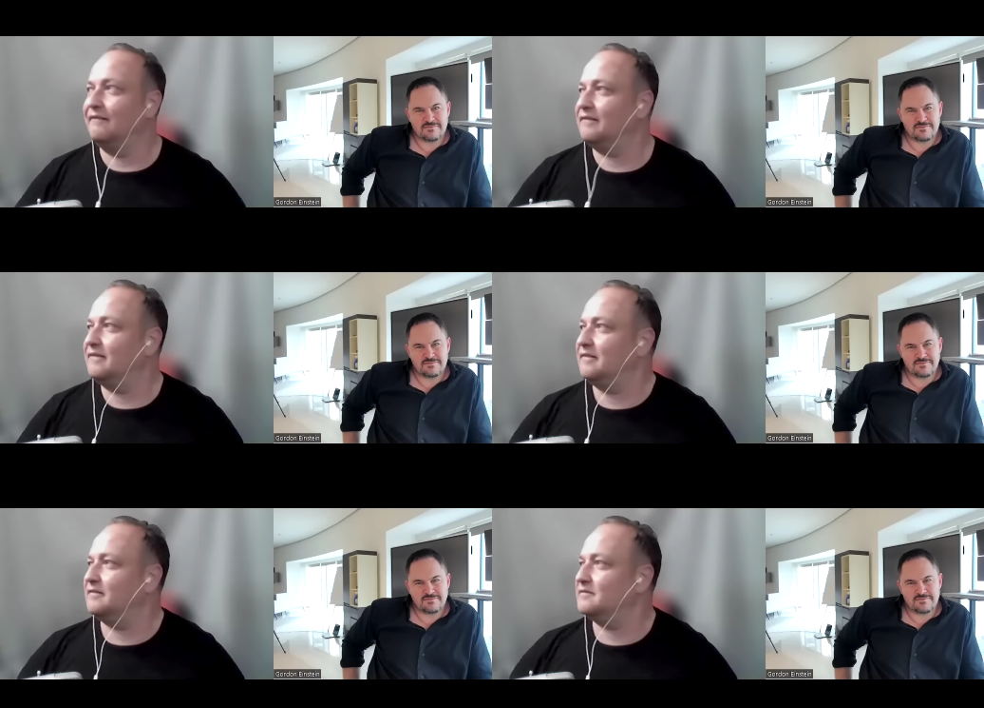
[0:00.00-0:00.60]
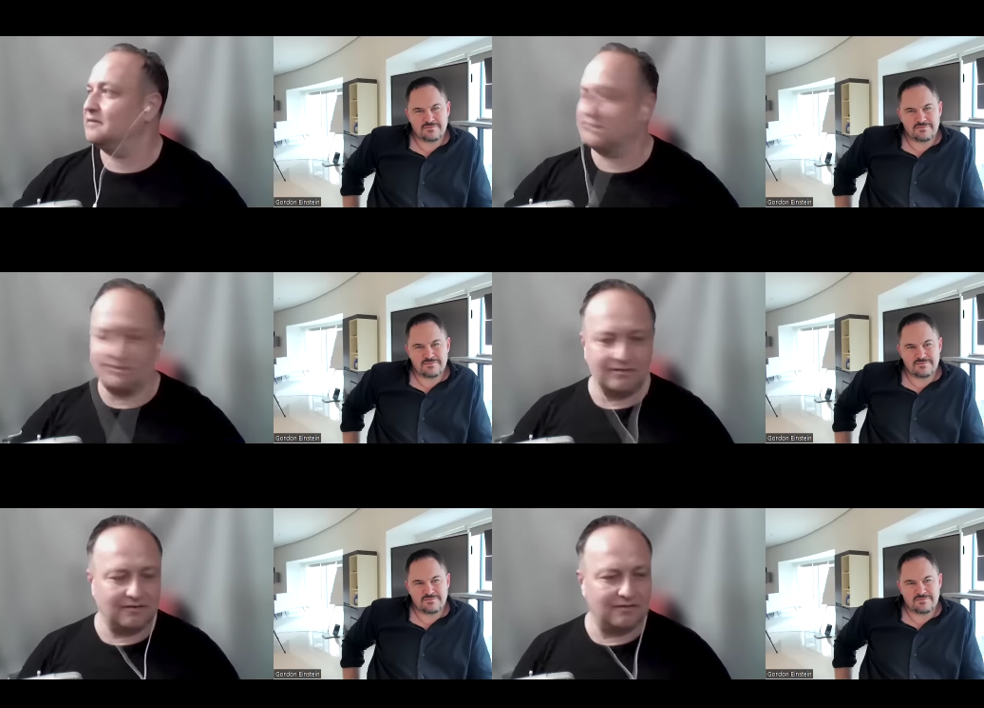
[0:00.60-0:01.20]
Speaker 1: a,
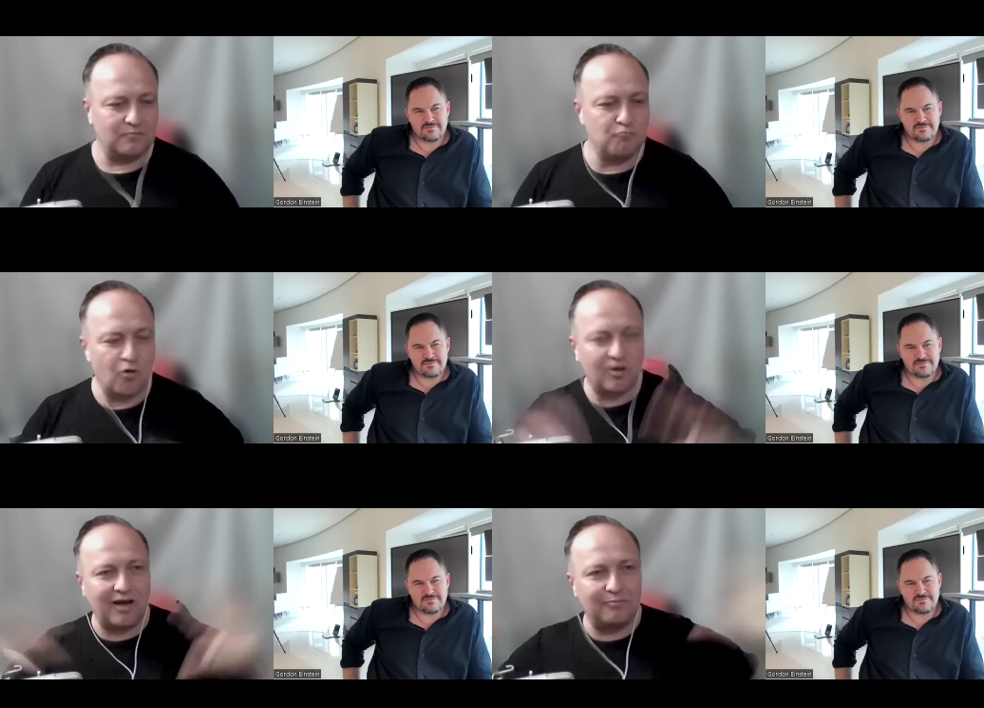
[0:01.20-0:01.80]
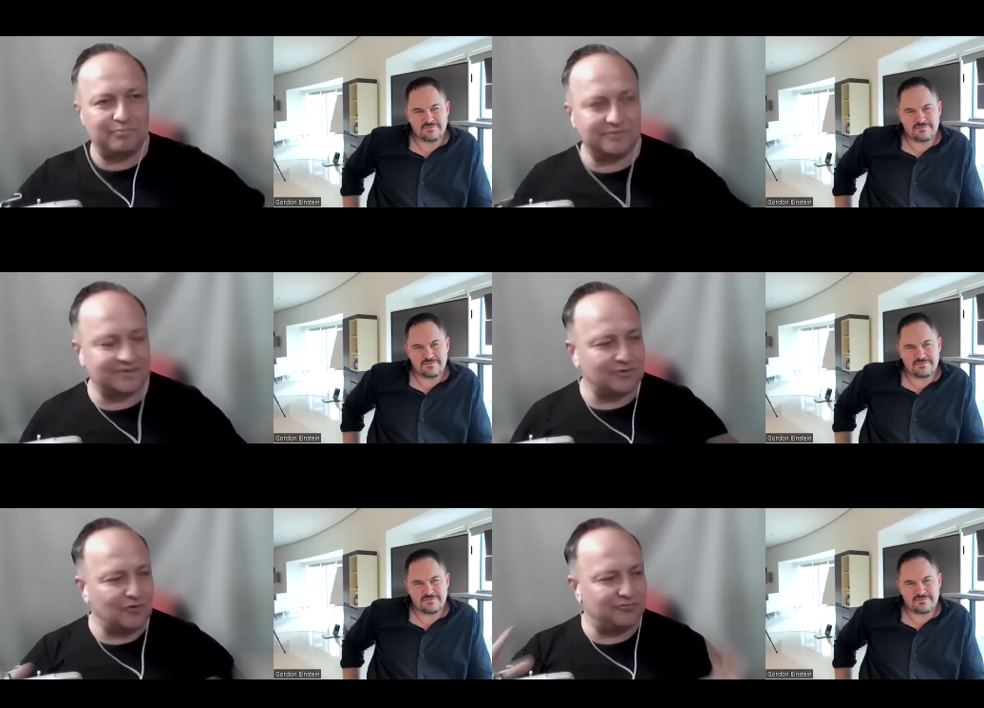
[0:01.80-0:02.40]
a mock-up
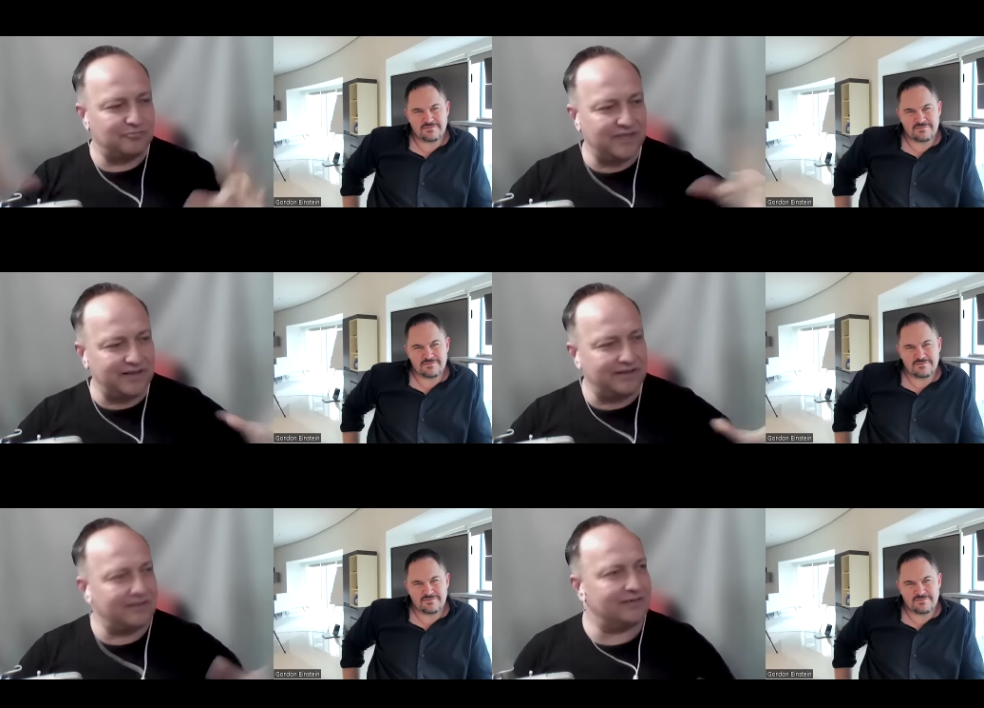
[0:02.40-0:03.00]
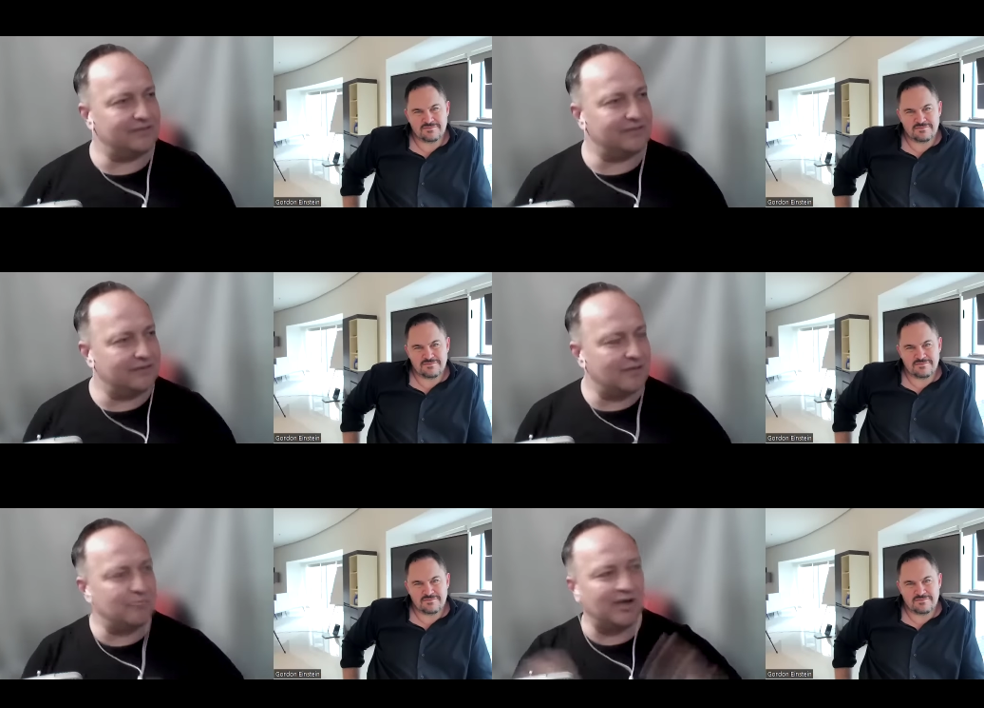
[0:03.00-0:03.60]
of me,
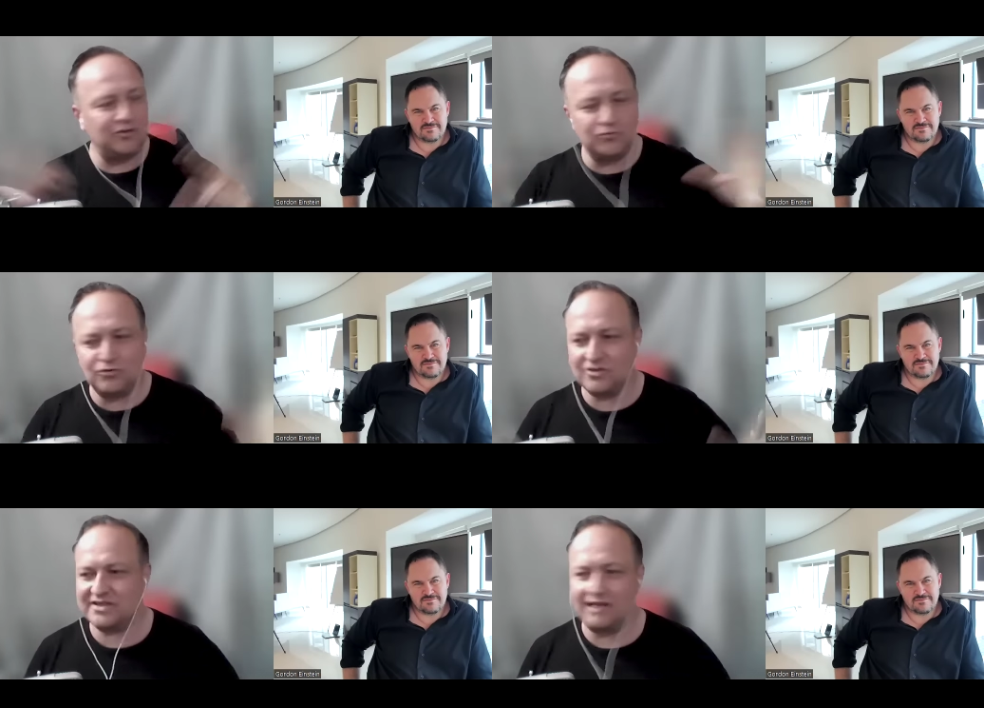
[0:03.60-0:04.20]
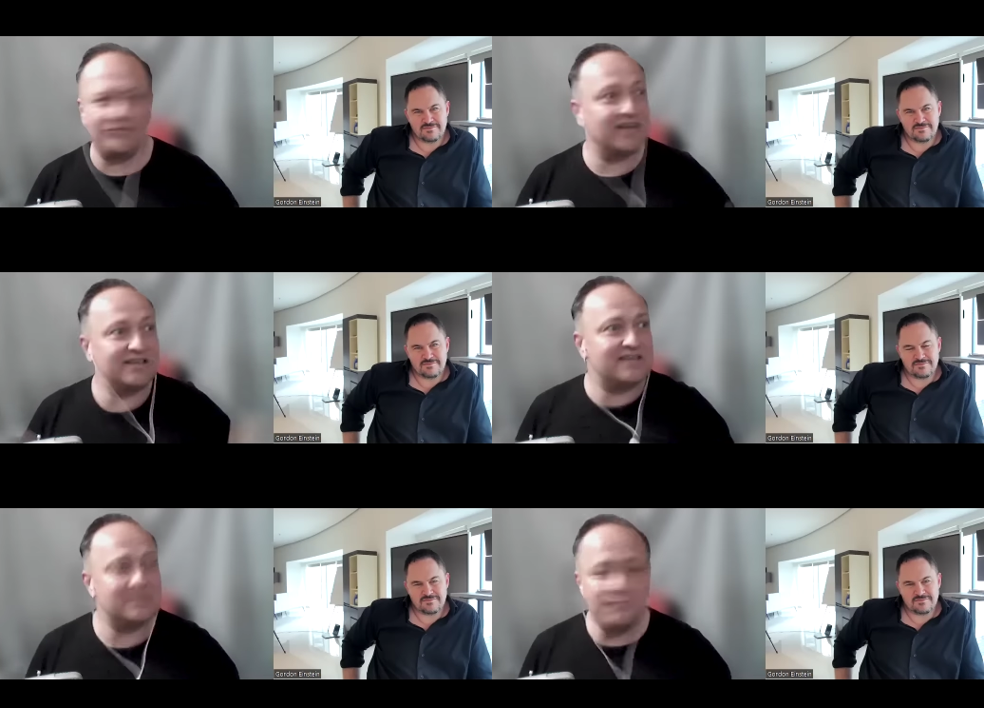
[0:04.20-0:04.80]
a balloon or something. It
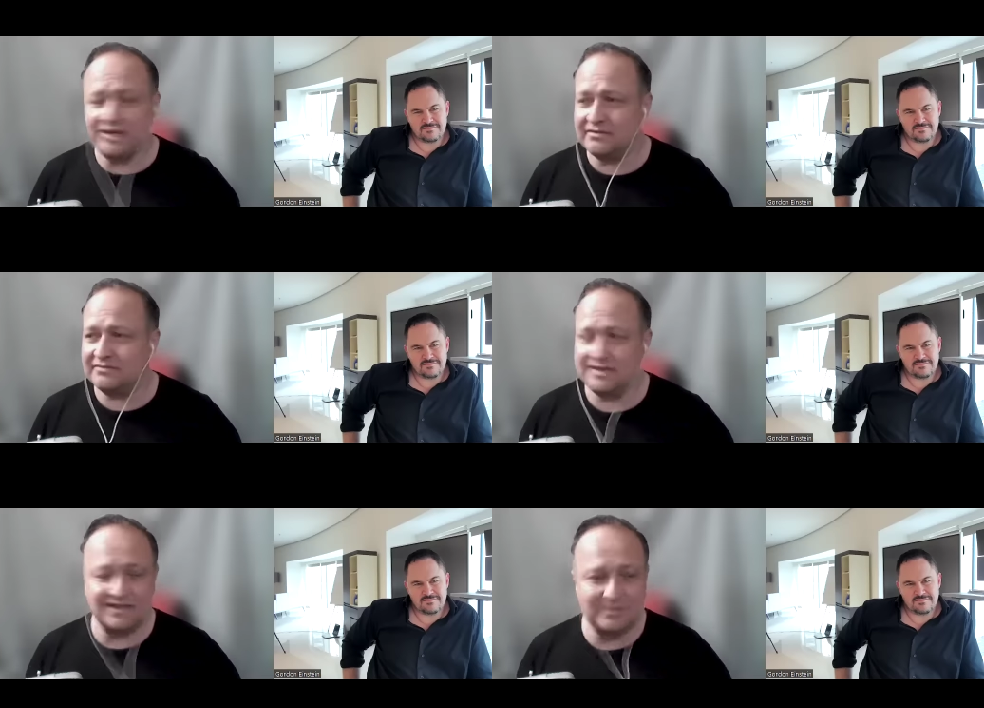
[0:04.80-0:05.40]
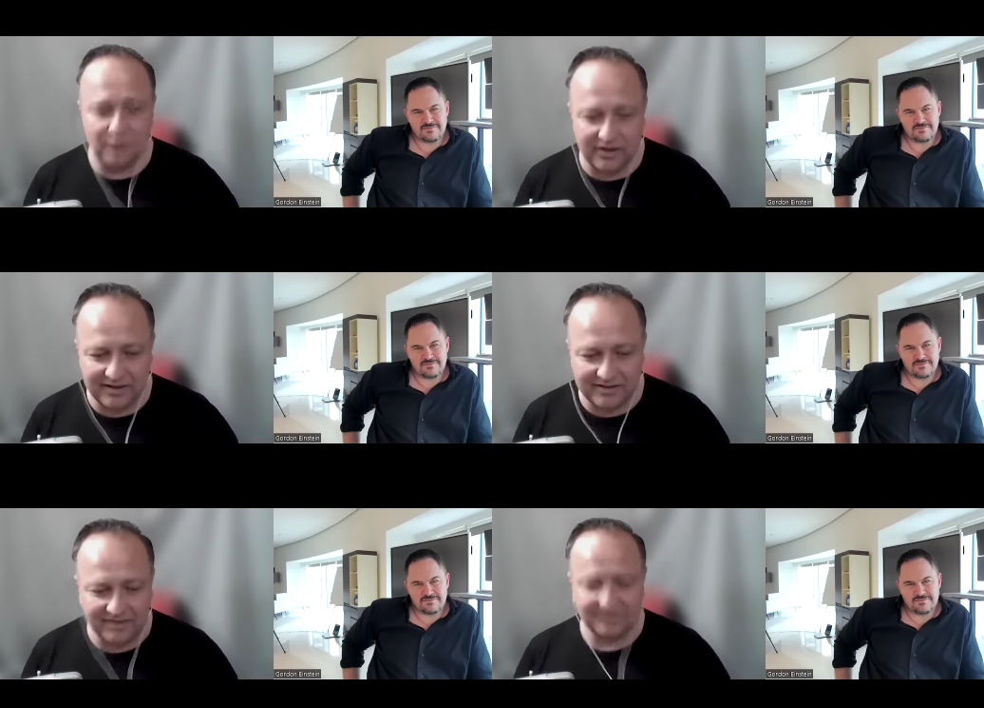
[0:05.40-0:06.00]
doesn't matter. This is
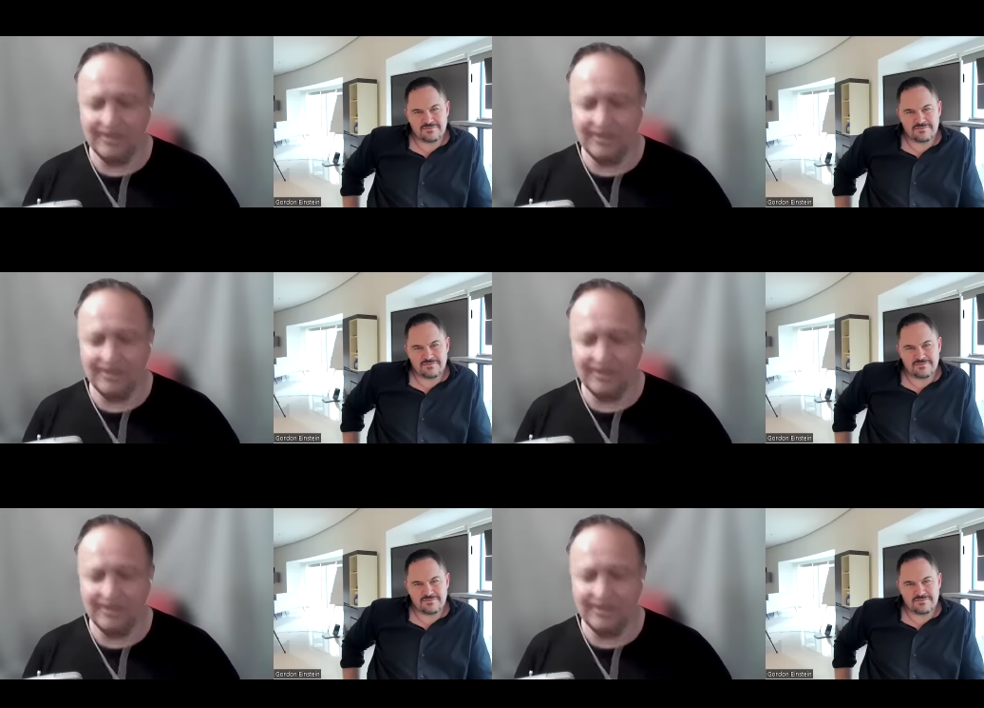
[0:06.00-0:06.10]
marketing.